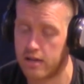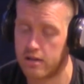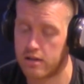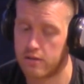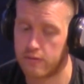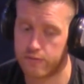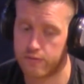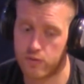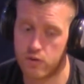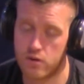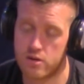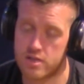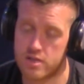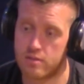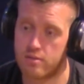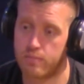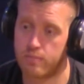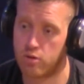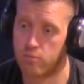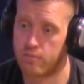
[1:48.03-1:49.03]
The first time
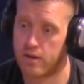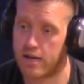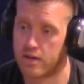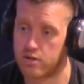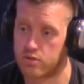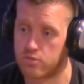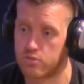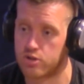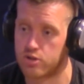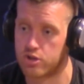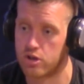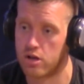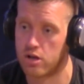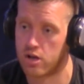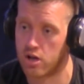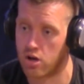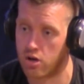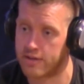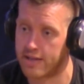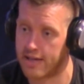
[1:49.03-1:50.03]
I put my actual journey
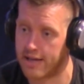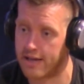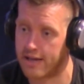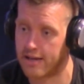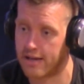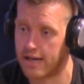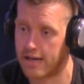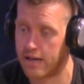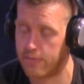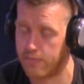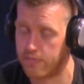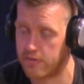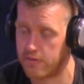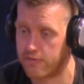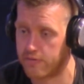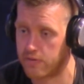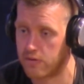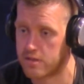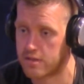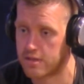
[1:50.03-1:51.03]
on that app for the
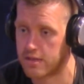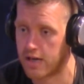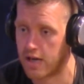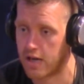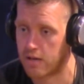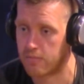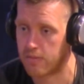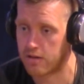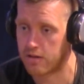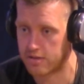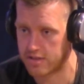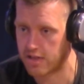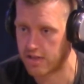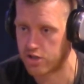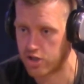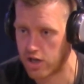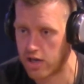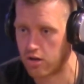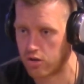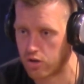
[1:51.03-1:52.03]
first time, so I
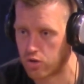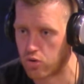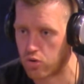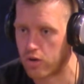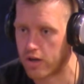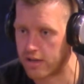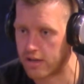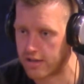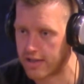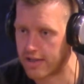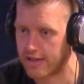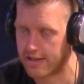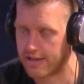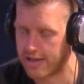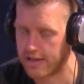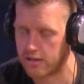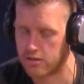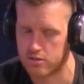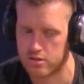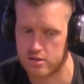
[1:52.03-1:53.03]
shared a lot of the cooking, the
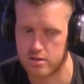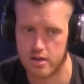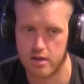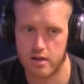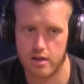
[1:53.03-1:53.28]
hills,